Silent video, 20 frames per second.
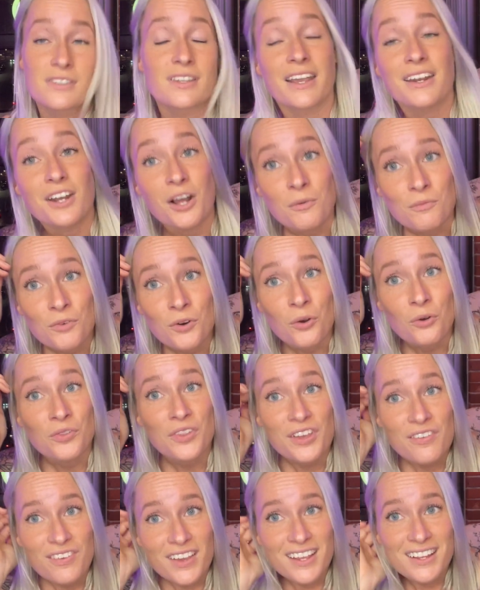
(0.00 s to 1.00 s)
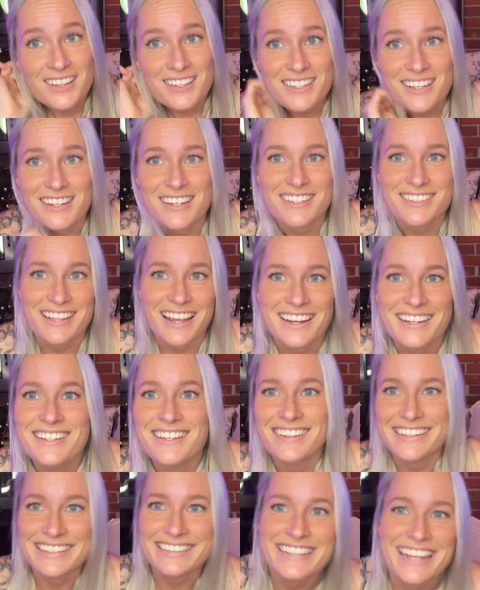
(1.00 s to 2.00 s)
up for OnlyFans and decide to
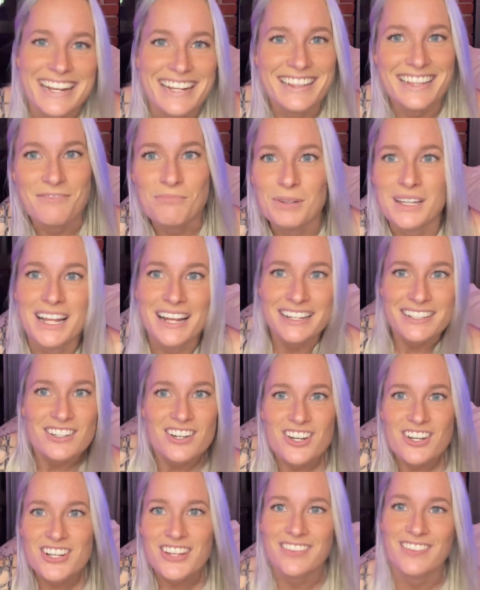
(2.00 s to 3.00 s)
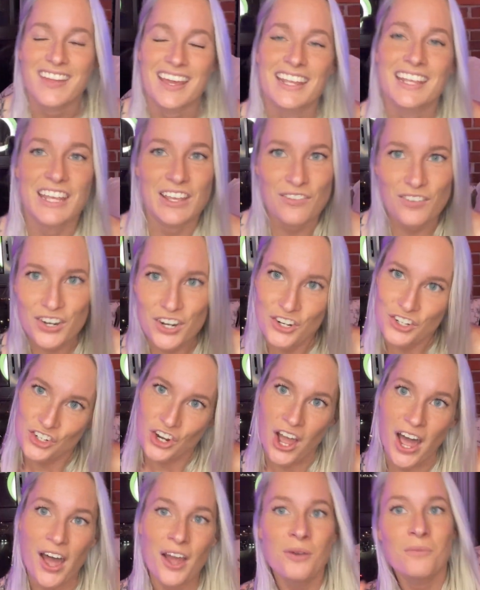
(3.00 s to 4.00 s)
like take the plunge and like give it a
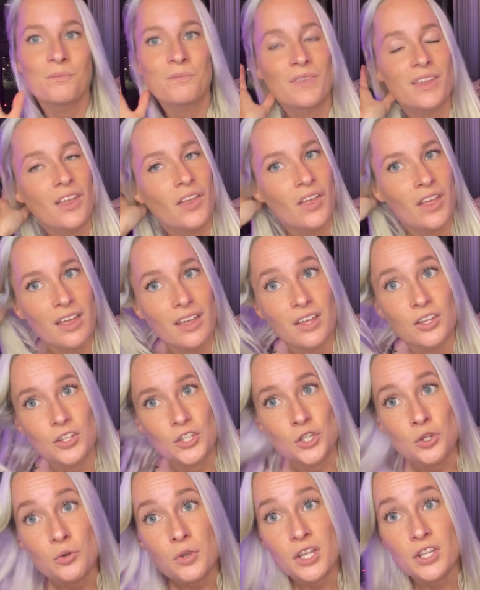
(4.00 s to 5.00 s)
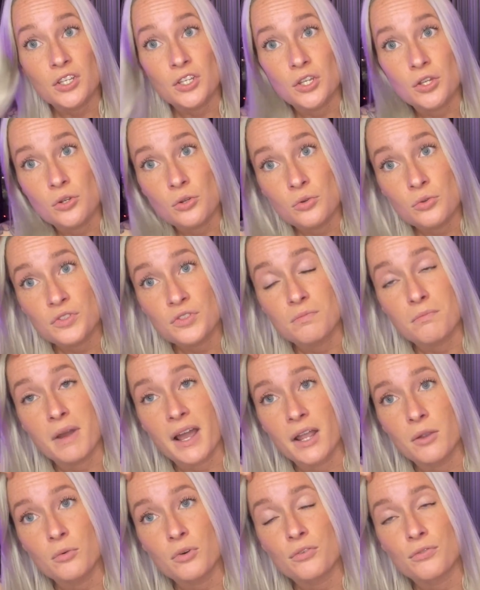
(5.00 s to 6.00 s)
shot, you can use
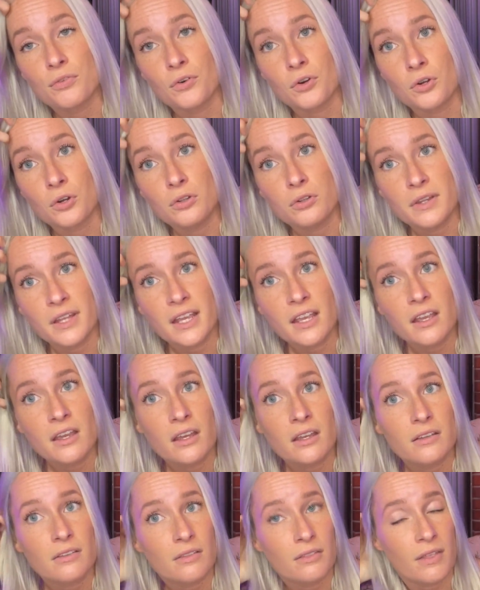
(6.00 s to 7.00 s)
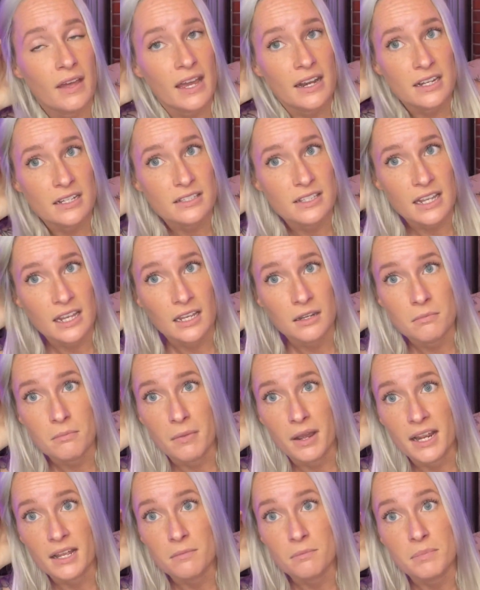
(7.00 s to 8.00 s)
my referral link that is in
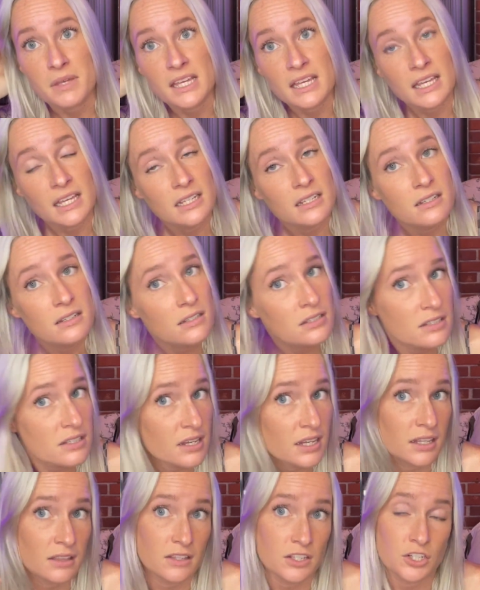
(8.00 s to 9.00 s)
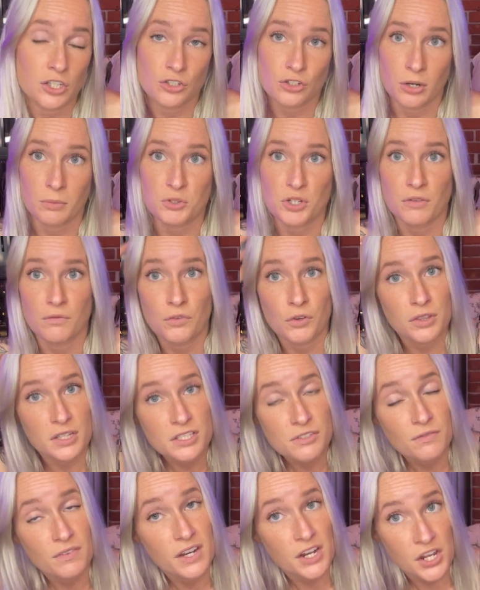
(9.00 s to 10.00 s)
my beacons in the description for this
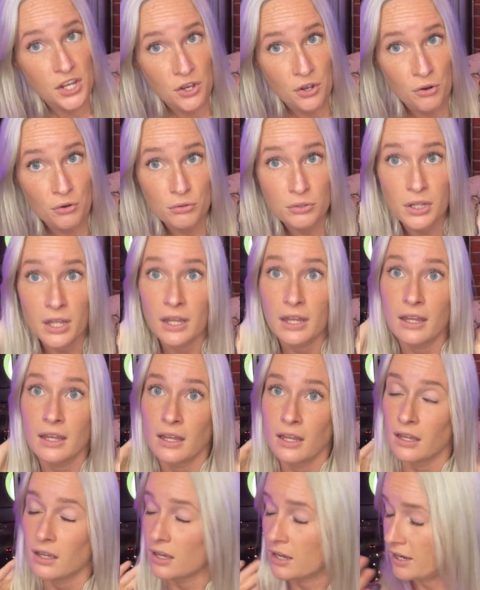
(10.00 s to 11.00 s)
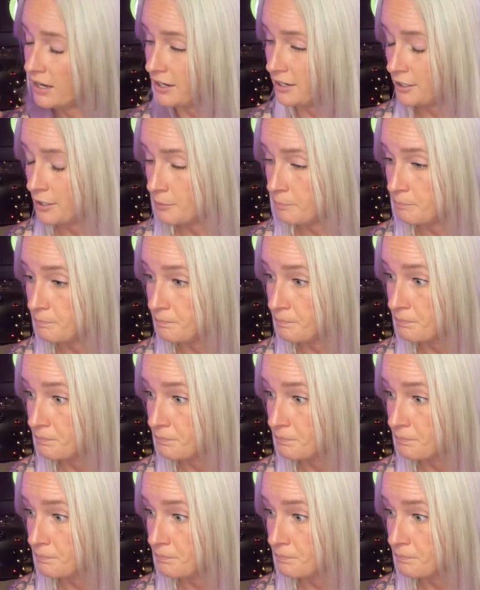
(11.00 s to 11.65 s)
video. And